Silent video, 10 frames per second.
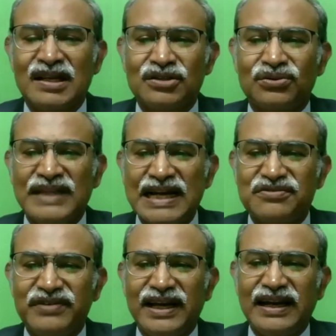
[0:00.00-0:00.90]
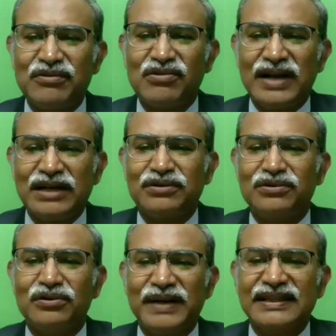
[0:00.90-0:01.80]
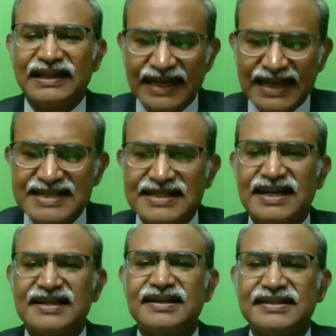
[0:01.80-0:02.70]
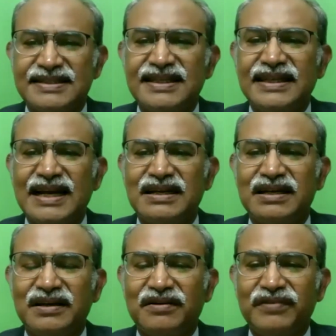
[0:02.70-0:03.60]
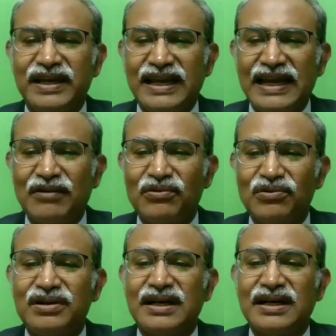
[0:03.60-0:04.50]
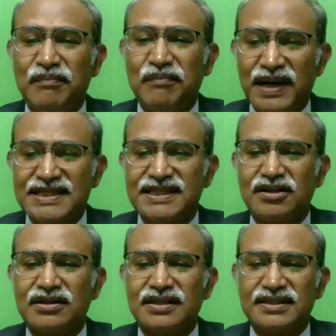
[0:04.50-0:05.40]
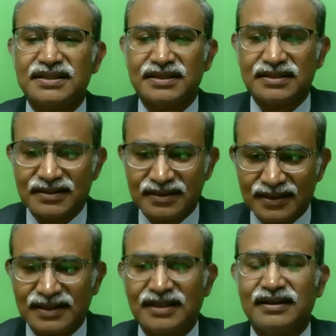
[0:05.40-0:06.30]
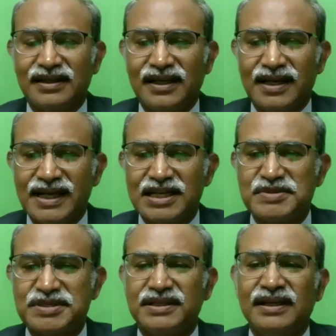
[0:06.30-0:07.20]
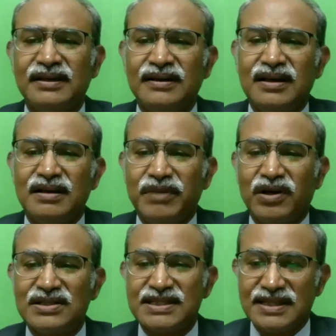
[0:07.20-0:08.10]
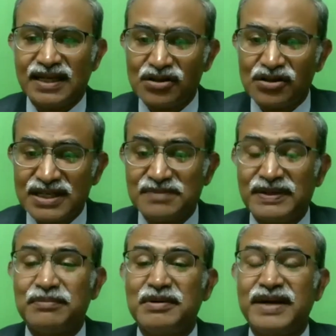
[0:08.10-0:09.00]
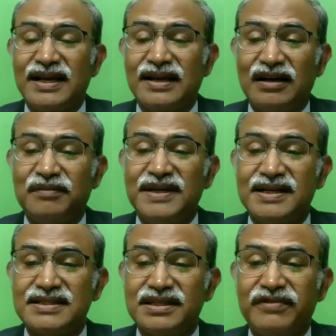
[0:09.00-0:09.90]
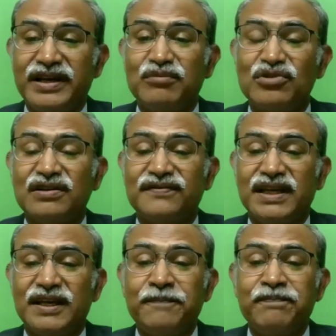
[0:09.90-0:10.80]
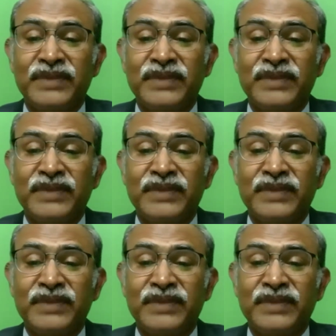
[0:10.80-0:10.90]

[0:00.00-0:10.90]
So that's where I would like to break the ties and see that we have good, compassionate doctors in India, especially because India also has become a medical hub industry where most of the